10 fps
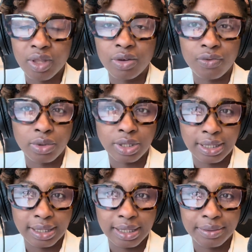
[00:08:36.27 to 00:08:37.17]

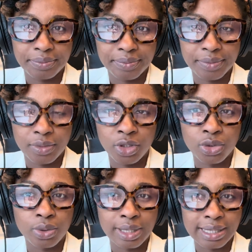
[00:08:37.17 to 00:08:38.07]
Unfortunately,
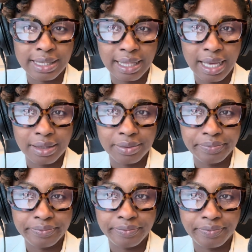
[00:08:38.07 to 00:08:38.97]
you're going to see that.
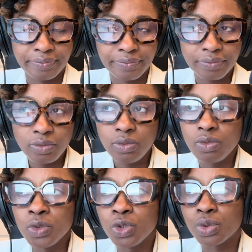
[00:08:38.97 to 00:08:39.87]

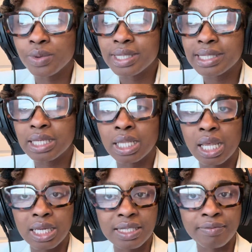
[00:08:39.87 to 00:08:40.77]
You're going to see a
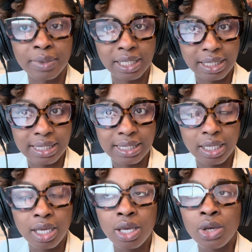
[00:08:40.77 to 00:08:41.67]
loss of monies
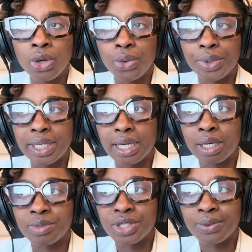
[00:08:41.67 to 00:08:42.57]
when it
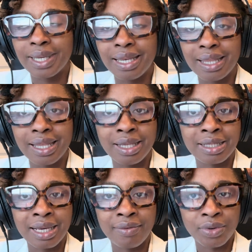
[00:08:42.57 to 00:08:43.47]
comes to
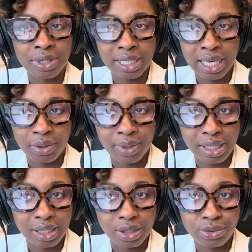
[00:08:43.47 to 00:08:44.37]
anything diversity, equity,
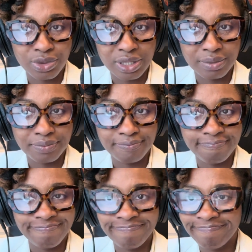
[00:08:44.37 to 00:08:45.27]
inclusion.
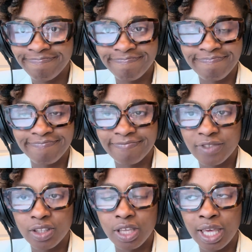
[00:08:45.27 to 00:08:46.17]

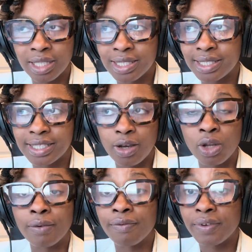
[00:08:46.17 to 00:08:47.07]
It's
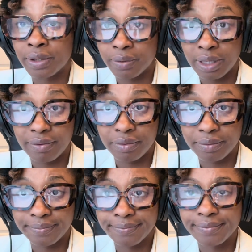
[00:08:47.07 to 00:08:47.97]
on a federal level.
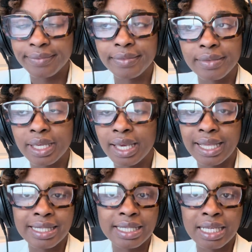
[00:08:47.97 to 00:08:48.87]

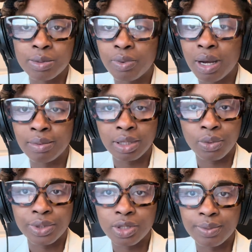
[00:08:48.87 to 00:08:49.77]
It's probably
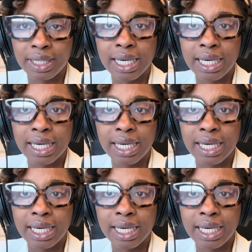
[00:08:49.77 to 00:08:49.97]
going to be